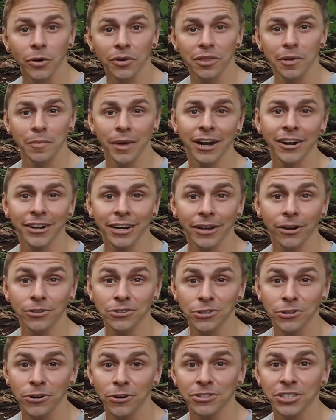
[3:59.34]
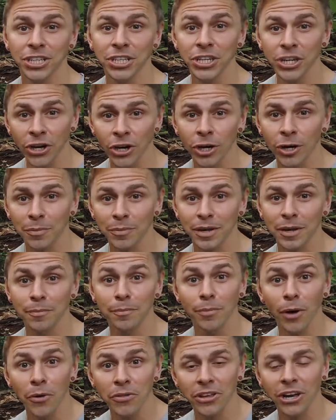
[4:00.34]
in North America, it also grows in Europe, and
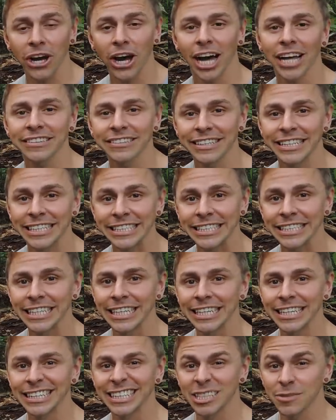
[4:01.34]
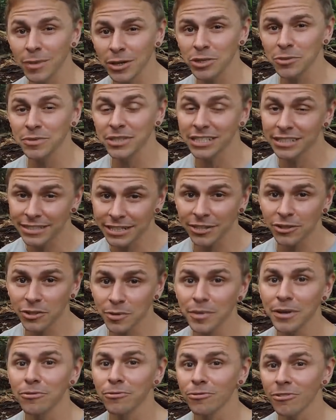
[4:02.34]
in both continents, this mushroom is
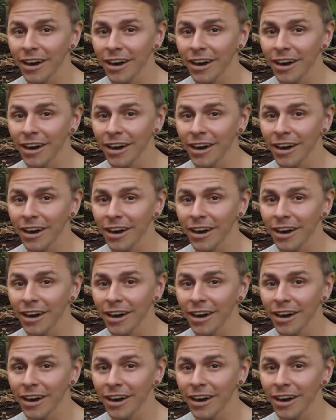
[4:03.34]
considered to be